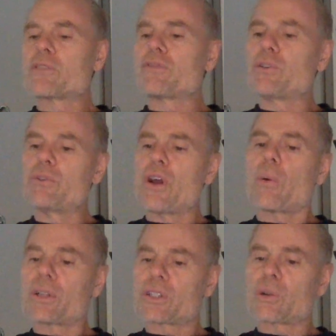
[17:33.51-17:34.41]
If you
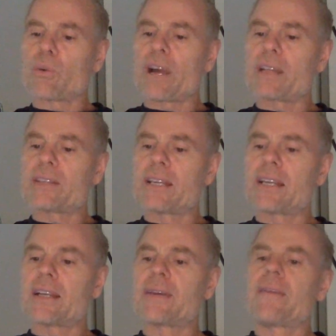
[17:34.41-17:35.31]
know it's the right
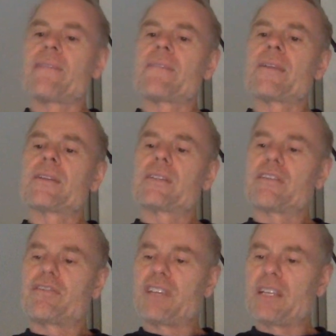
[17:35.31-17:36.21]
thing to
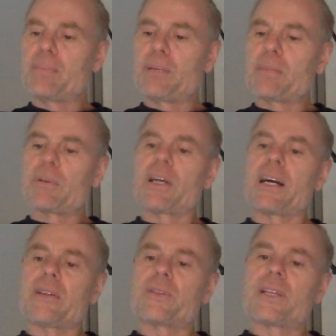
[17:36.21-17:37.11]
feed people
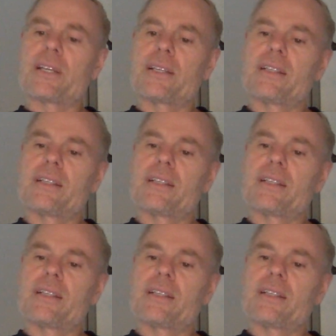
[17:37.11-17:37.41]
healthy,